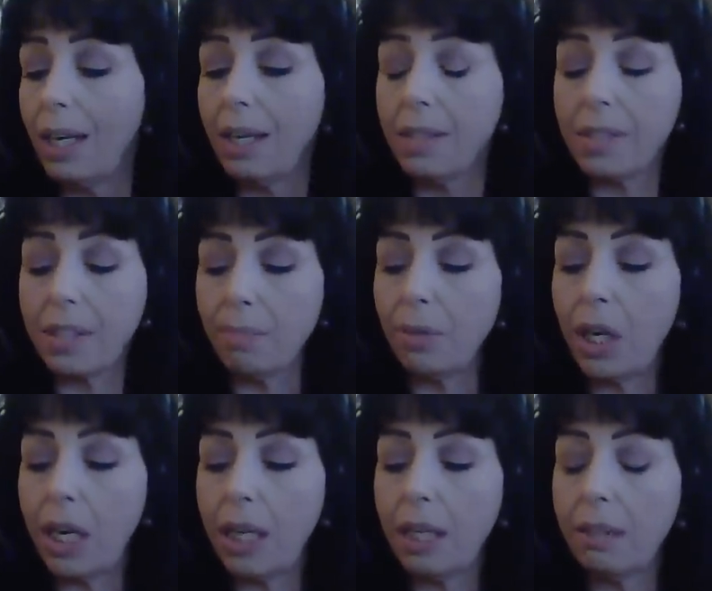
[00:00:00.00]
some
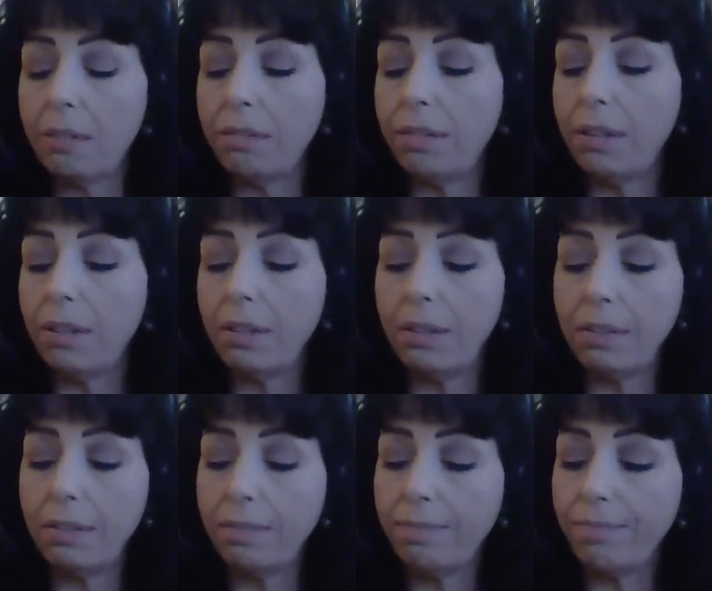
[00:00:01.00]
kind of
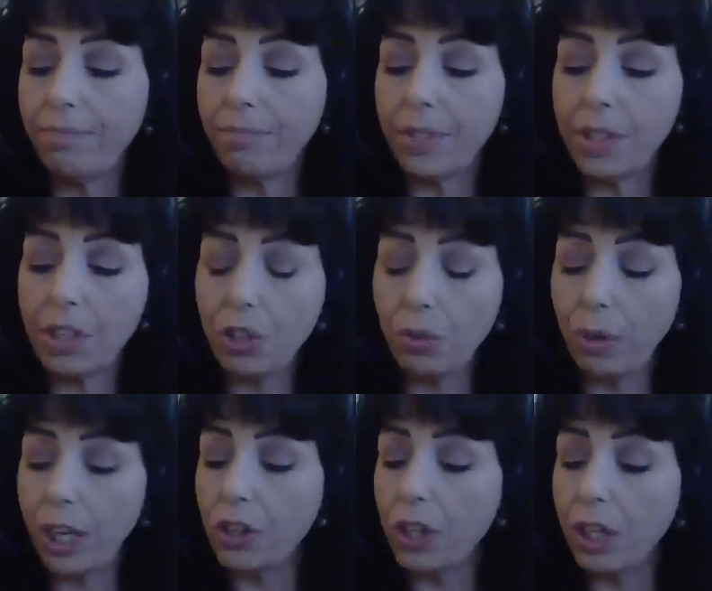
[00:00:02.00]

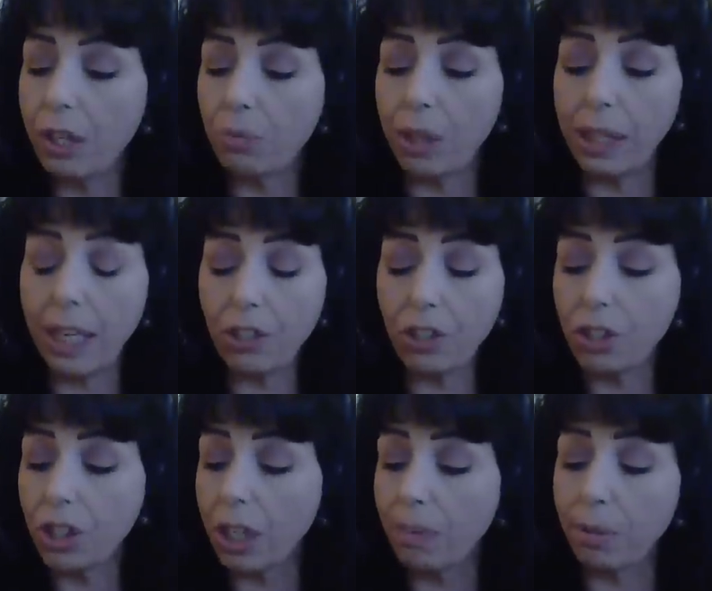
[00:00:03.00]
situation,
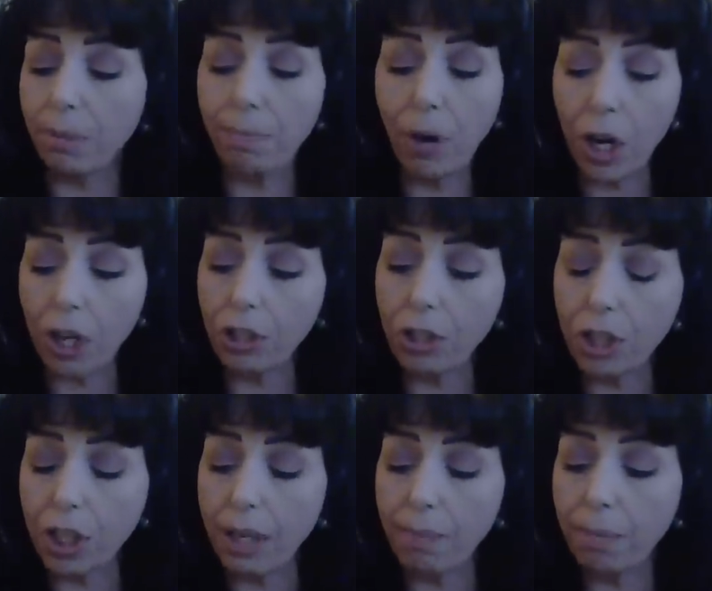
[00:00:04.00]
relationship or
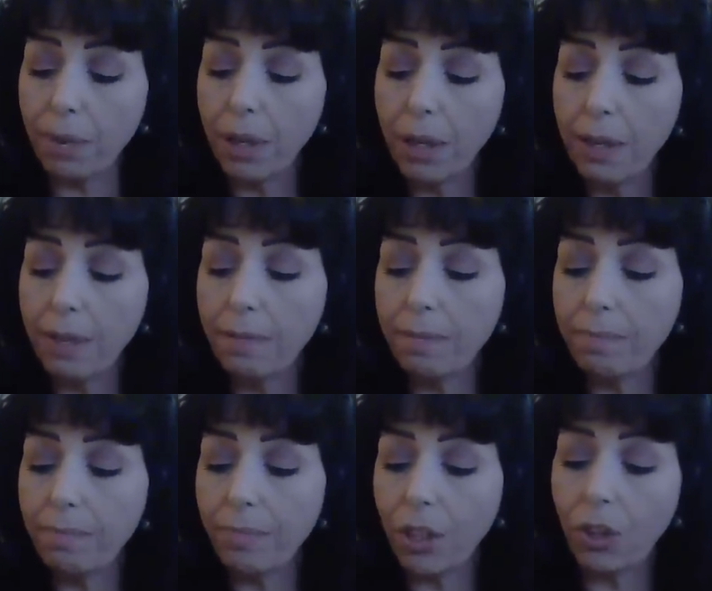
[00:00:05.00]
partnership.
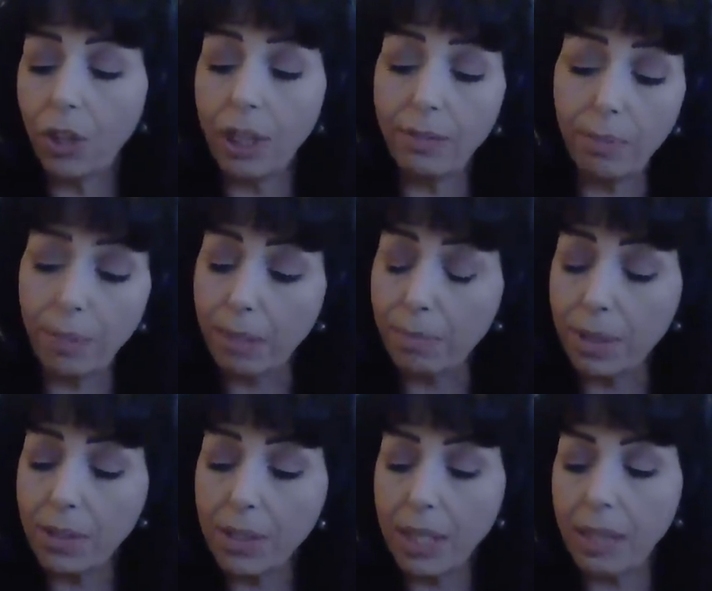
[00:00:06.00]
Could even be a
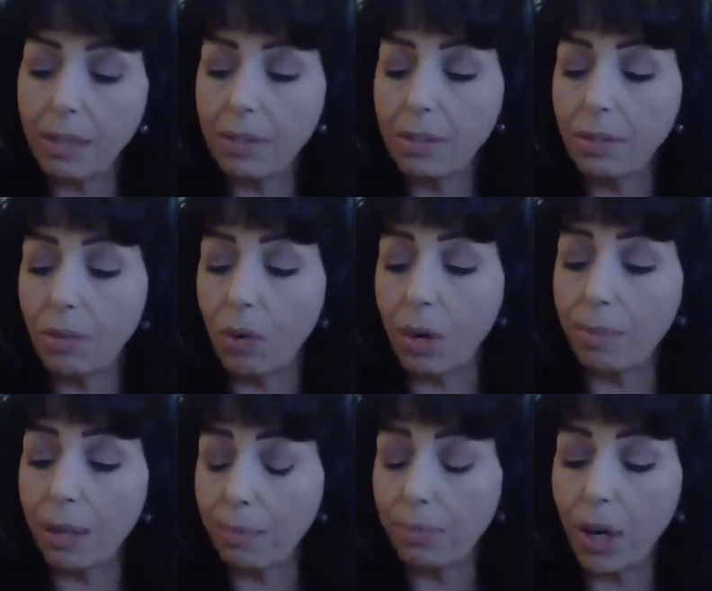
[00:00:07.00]
business or a
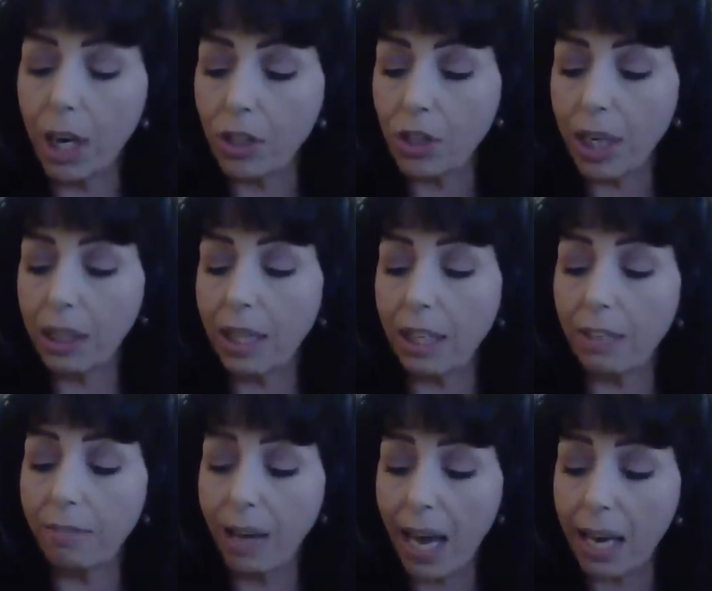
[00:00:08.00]
big project that
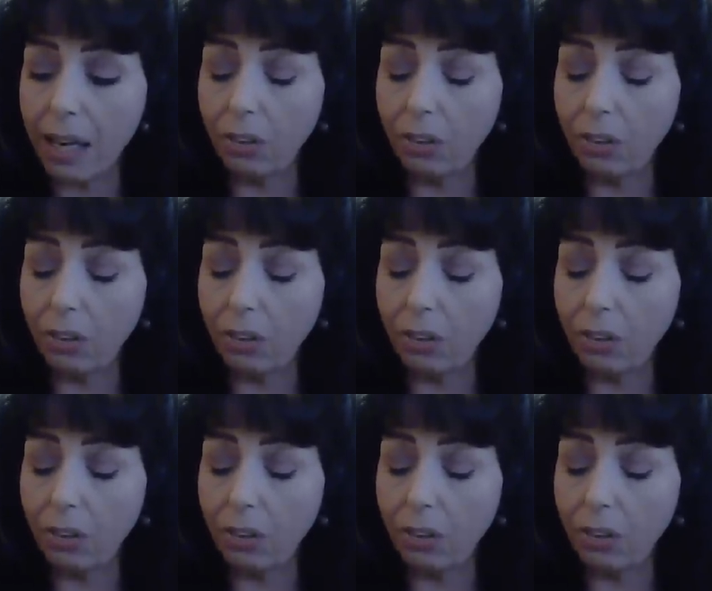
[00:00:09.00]
you've had a